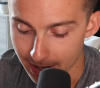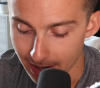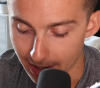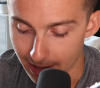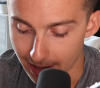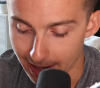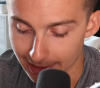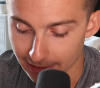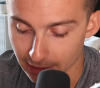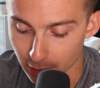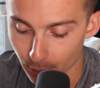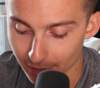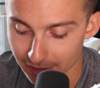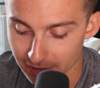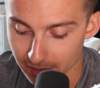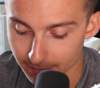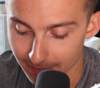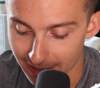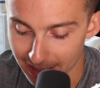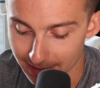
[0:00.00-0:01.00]
Uh, I go
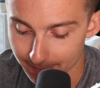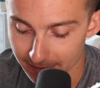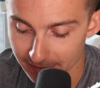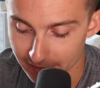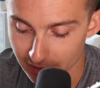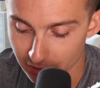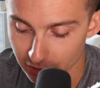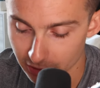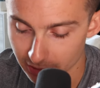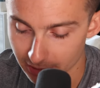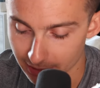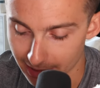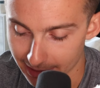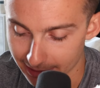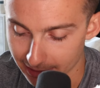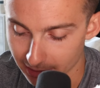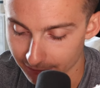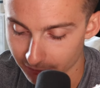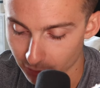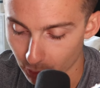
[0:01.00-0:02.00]
into my position, and I
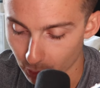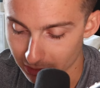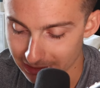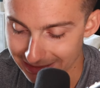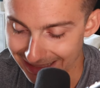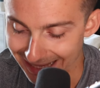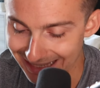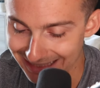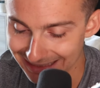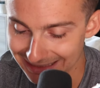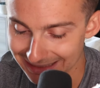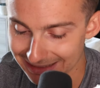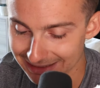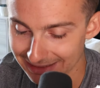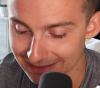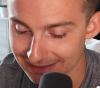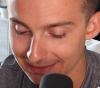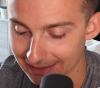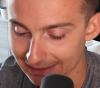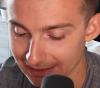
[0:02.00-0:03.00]
can, of course, edit this
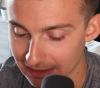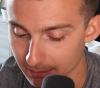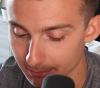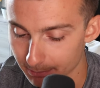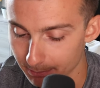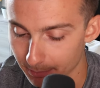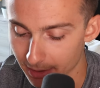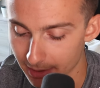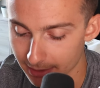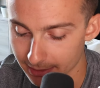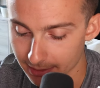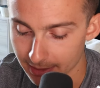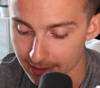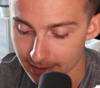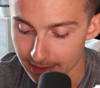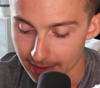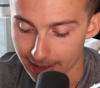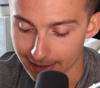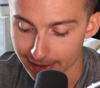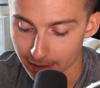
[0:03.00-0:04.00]
in a second, but
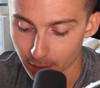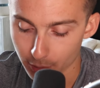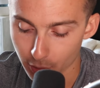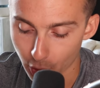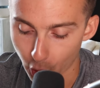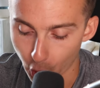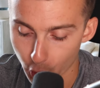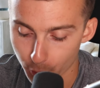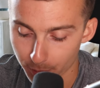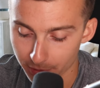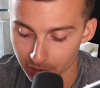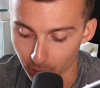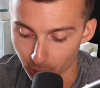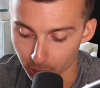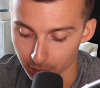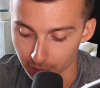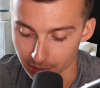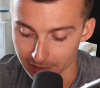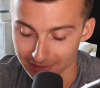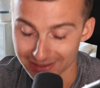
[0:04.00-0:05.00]
I go to open order.